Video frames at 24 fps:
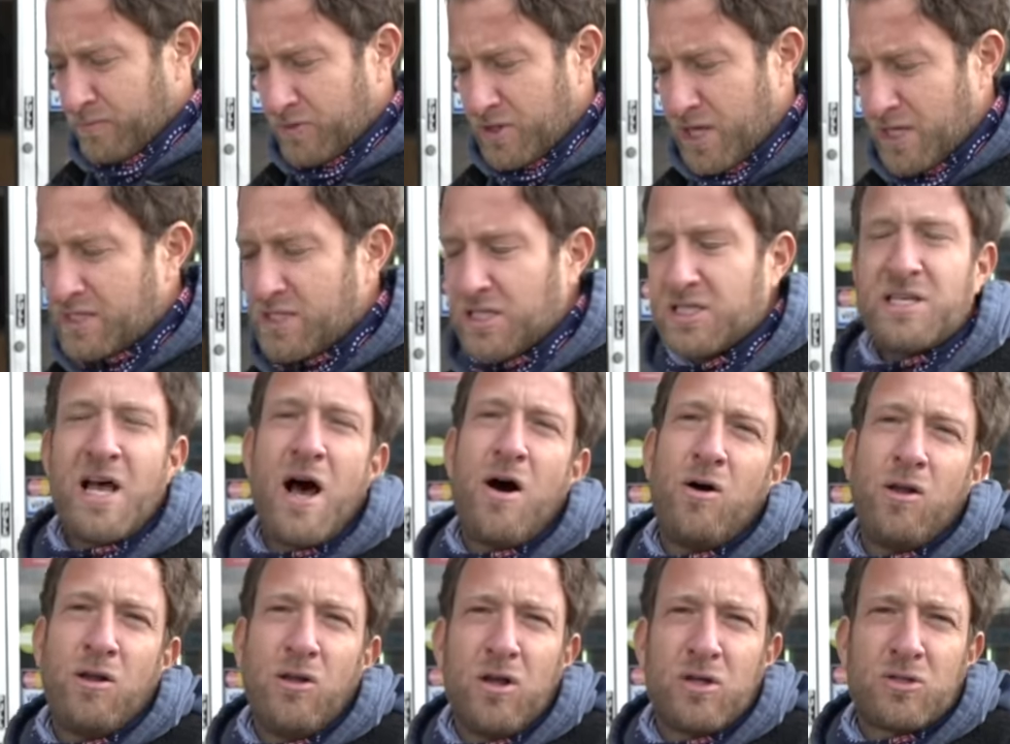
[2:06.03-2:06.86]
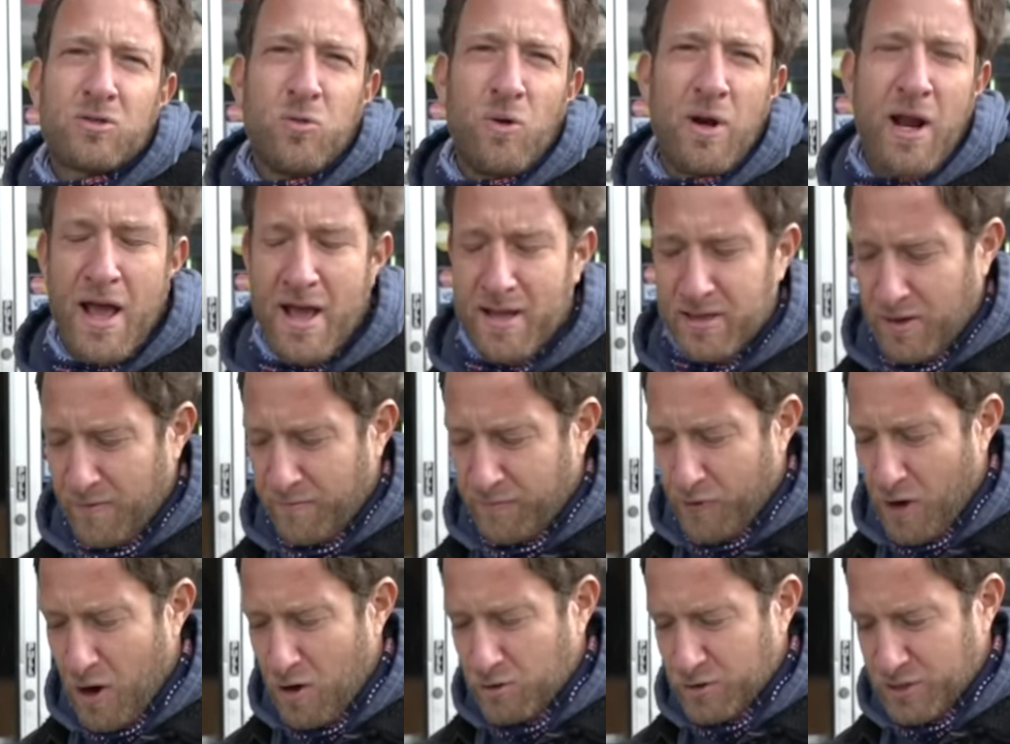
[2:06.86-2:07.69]
This is how it looked when I had the
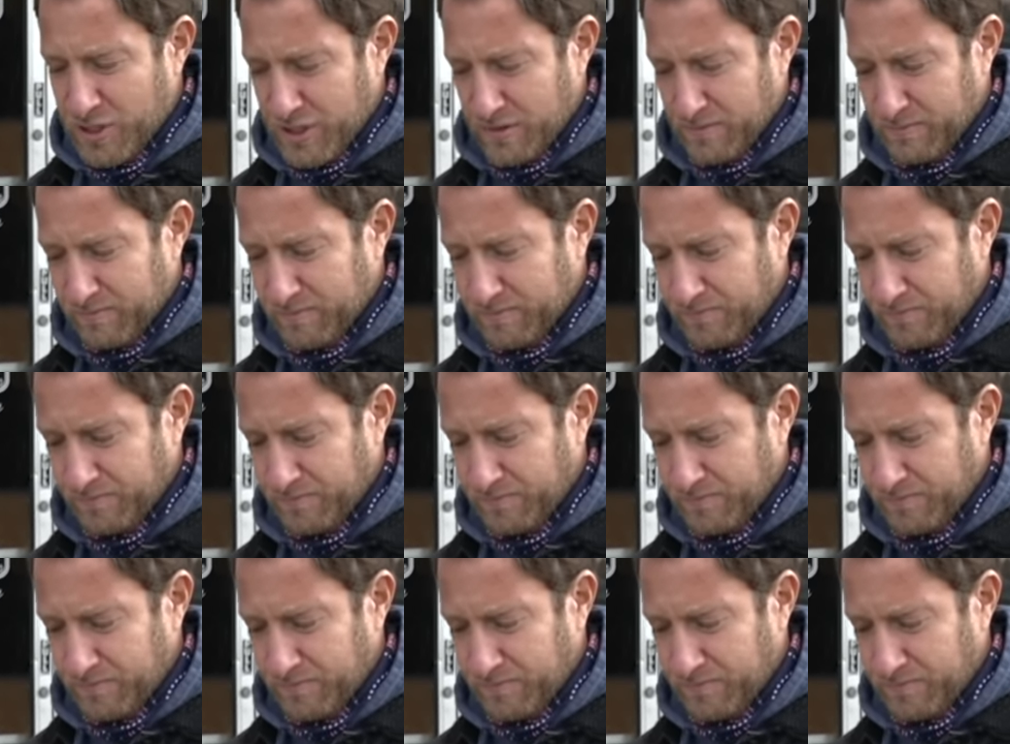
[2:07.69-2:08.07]
frozen.